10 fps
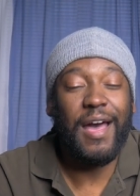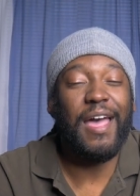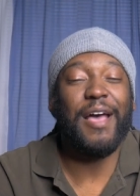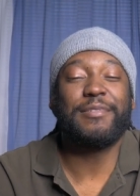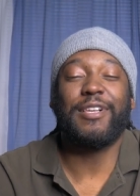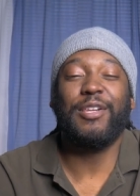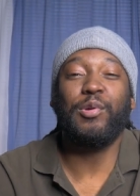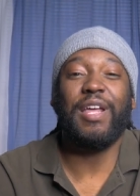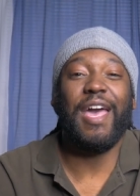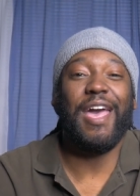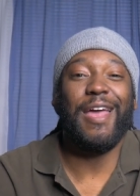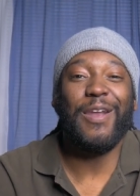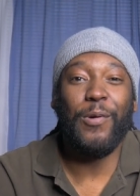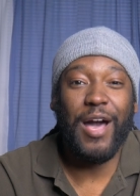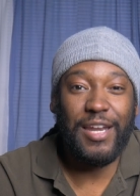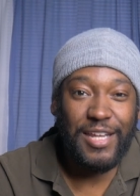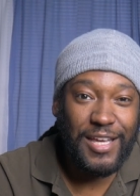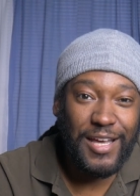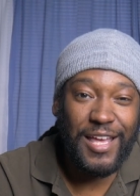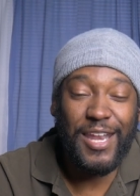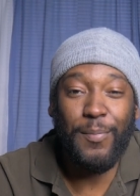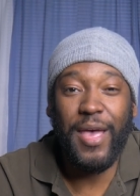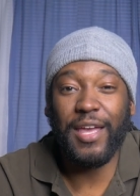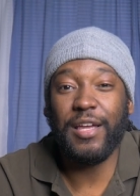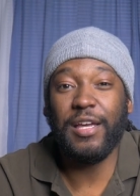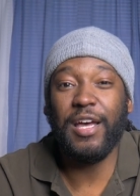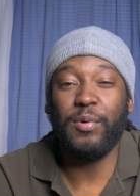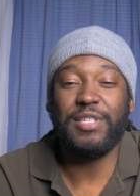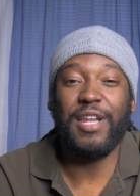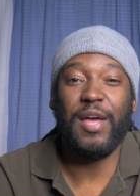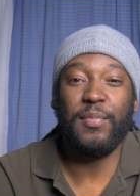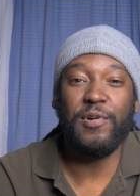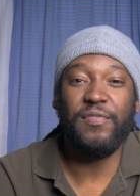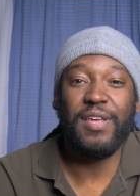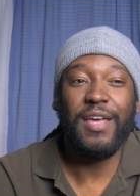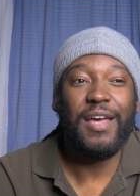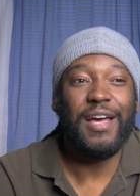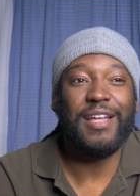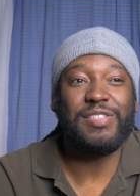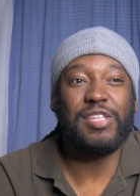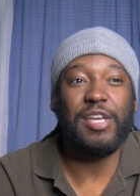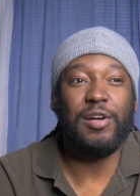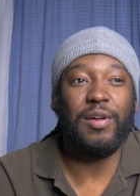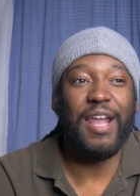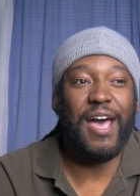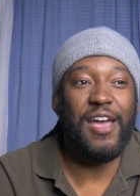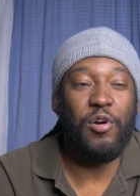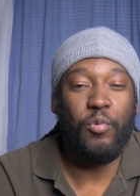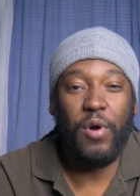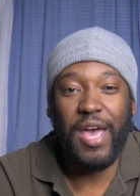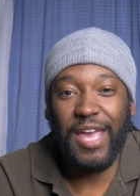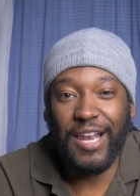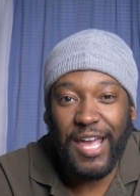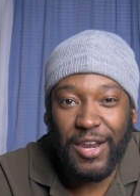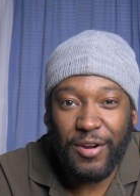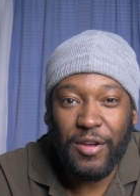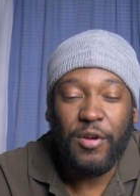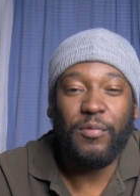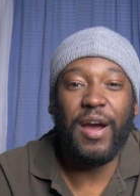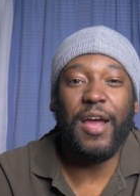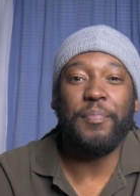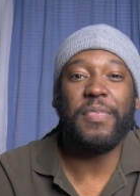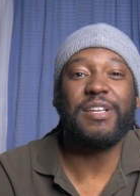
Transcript: I absolutely had no idea that Megan Good was in that movie until like way later, right?